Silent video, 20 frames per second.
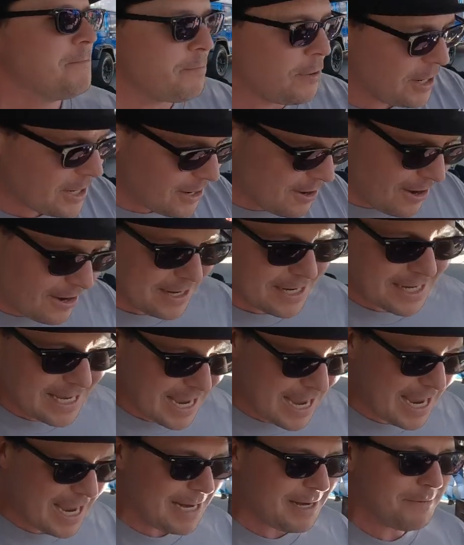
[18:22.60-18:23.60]
put it on
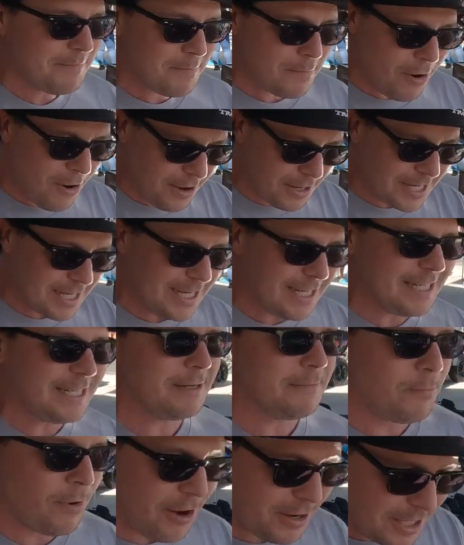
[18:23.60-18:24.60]
again, mark it
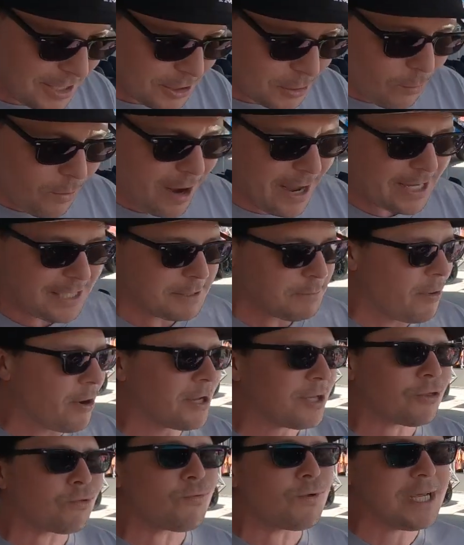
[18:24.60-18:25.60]
twice,
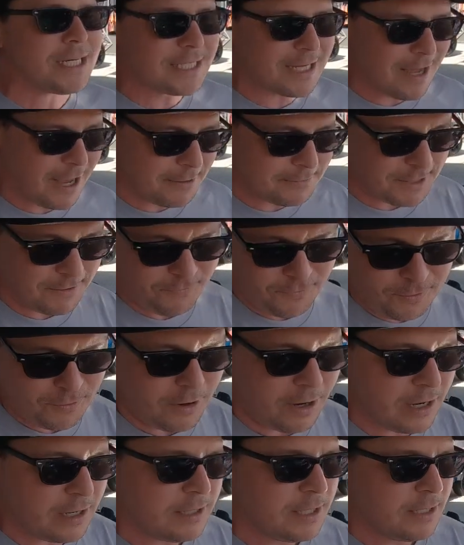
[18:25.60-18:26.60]
mark it 3 times if you
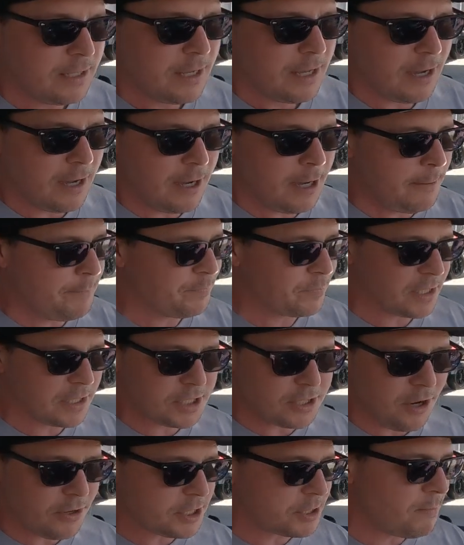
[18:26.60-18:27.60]
want.
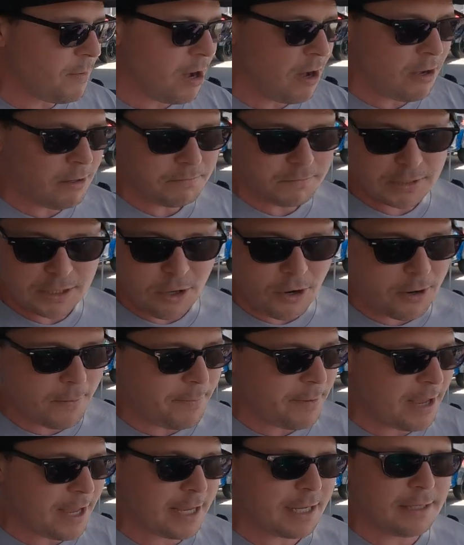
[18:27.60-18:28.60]
Start small, go to
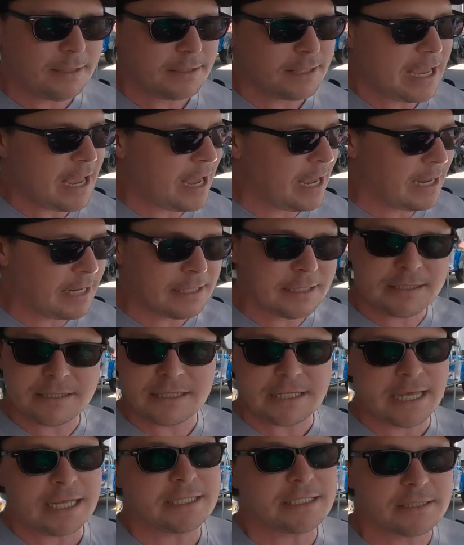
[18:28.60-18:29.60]
big, and
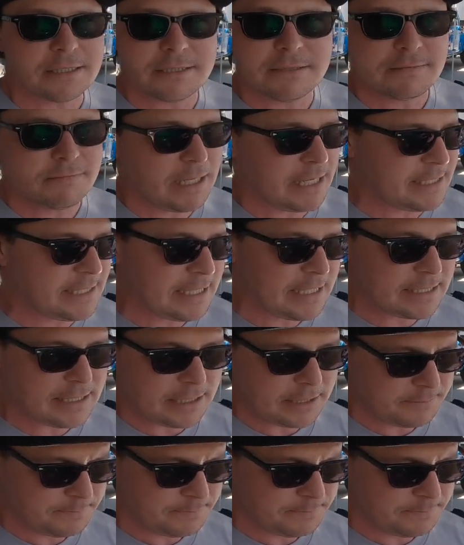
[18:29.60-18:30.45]
it's easy.